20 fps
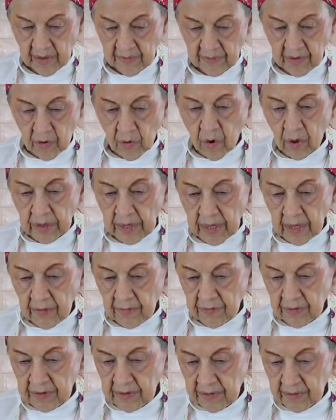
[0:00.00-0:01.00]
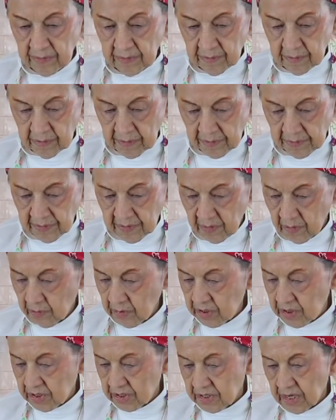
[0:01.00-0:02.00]
They're all even,
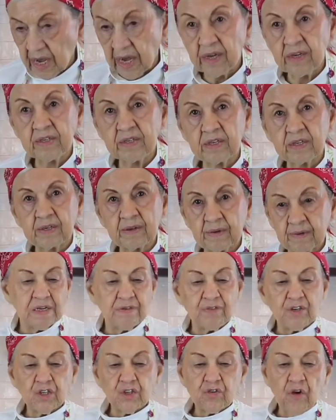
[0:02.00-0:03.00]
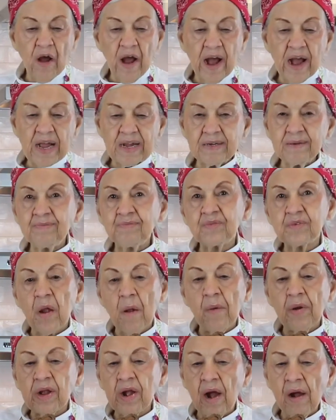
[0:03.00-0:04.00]
which is nice. Give it a try. Here
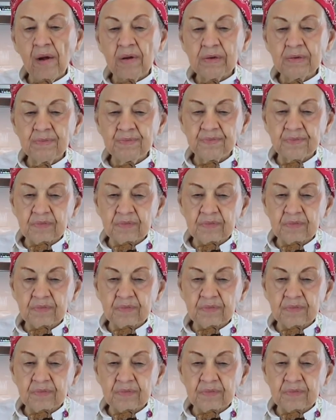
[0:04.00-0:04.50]
we go.